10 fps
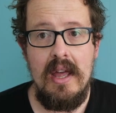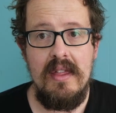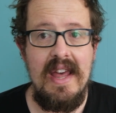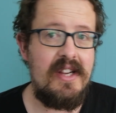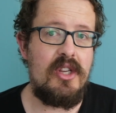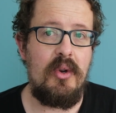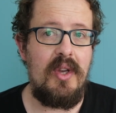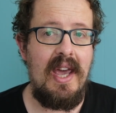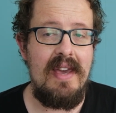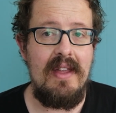that's
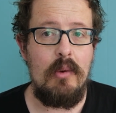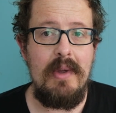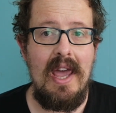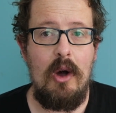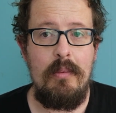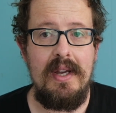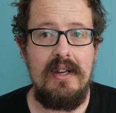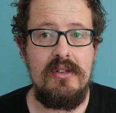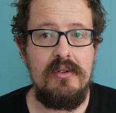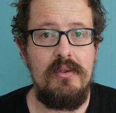okay. That'll be
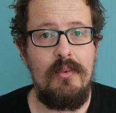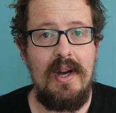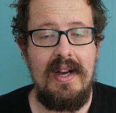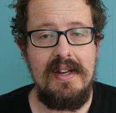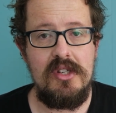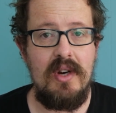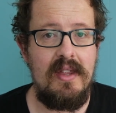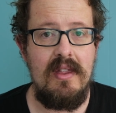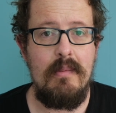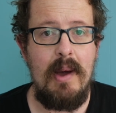helping to
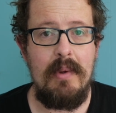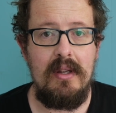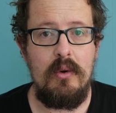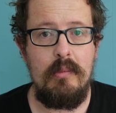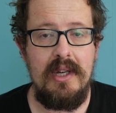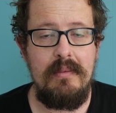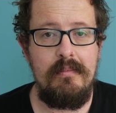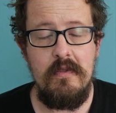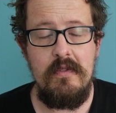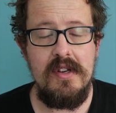strengthen them up a little bit.
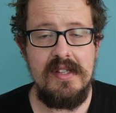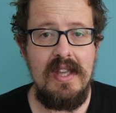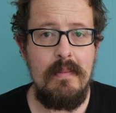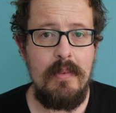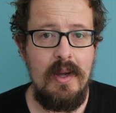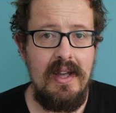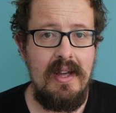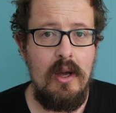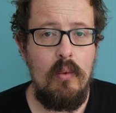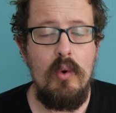The first step
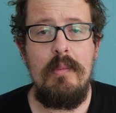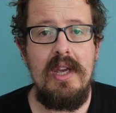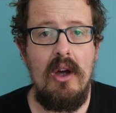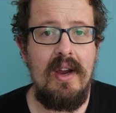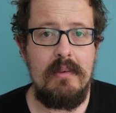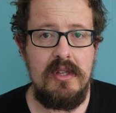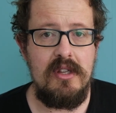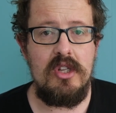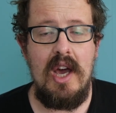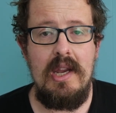will be going up to
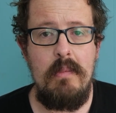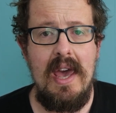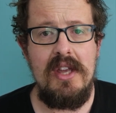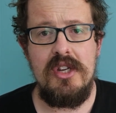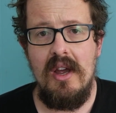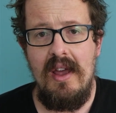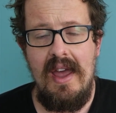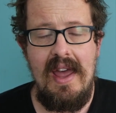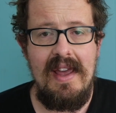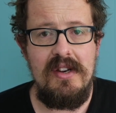the tiny patch
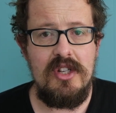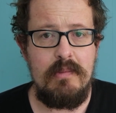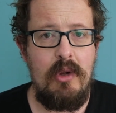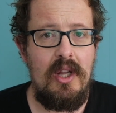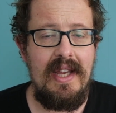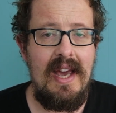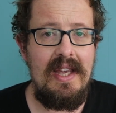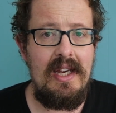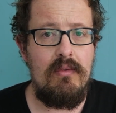and just pulling out any